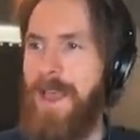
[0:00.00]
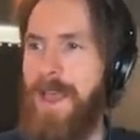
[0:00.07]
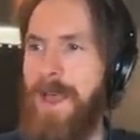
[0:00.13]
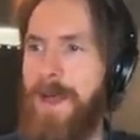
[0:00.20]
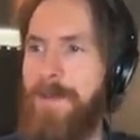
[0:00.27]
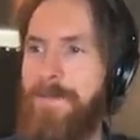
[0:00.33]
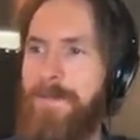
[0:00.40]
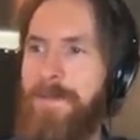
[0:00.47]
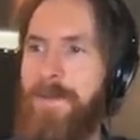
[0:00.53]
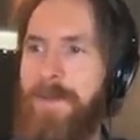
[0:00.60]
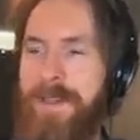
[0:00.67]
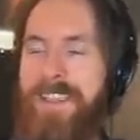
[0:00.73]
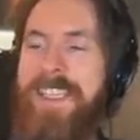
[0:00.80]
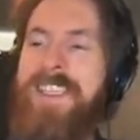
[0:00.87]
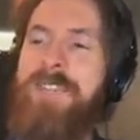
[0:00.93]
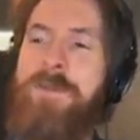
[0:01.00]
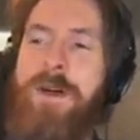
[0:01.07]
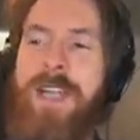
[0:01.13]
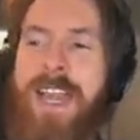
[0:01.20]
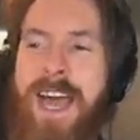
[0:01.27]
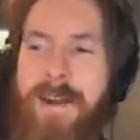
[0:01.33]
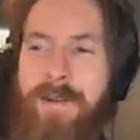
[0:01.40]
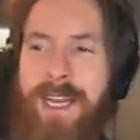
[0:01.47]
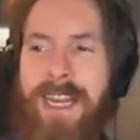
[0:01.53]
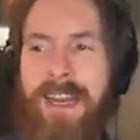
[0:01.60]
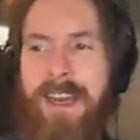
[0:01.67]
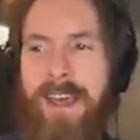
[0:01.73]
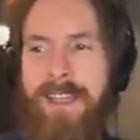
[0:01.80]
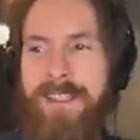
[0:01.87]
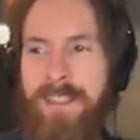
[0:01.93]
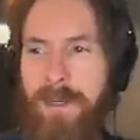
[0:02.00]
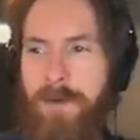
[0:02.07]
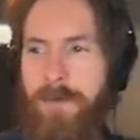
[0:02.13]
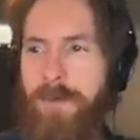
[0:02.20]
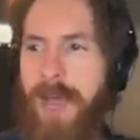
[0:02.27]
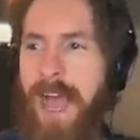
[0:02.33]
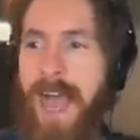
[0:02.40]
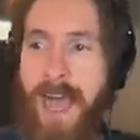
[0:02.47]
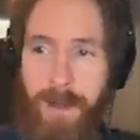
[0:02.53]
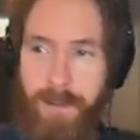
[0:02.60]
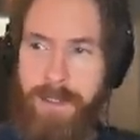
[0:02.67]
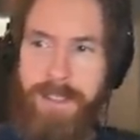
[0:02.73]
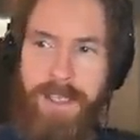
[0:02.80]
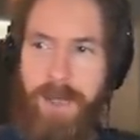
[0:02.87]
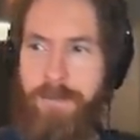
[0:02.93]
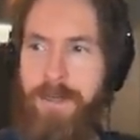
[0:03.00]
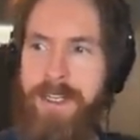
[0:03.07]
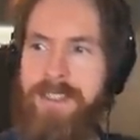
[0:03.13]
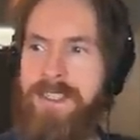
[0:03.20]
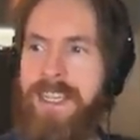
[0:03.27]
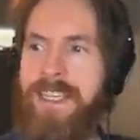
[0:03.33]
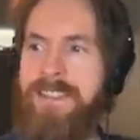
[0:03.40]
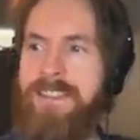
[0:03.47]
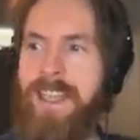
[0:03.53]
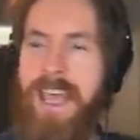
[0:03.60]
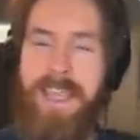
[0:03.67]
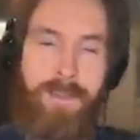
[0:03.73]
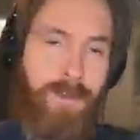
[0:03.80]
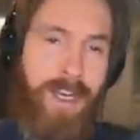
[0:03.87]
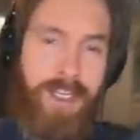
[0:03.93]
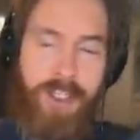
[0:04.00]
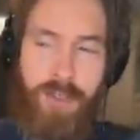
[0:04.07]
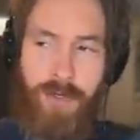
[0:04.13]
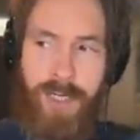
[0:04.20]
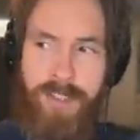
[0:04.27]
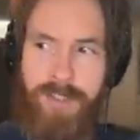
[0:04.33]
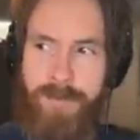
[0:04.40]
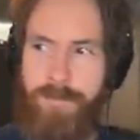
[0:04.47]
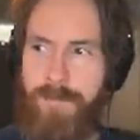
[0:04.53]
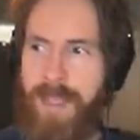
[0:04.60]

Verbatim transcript: uh, but this one I really liked. So house number says adventurous,